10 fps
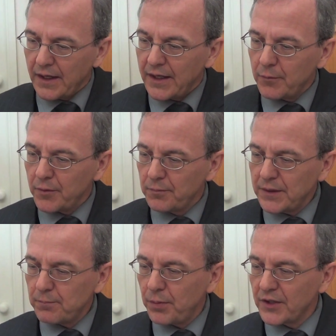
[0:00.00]
He would
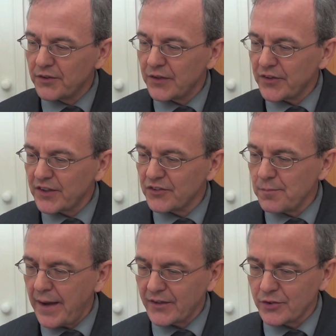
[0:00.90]
be Pontificus
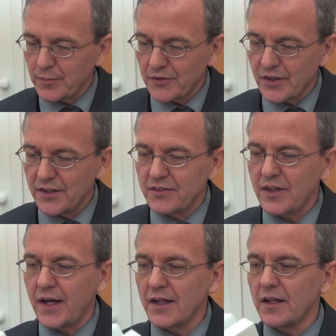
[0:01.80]
Maximus, a
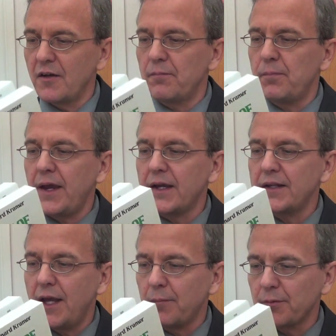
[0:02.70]
title of
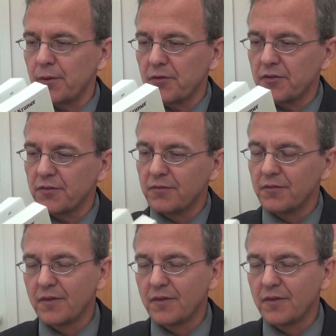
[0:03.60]
pagan emperors.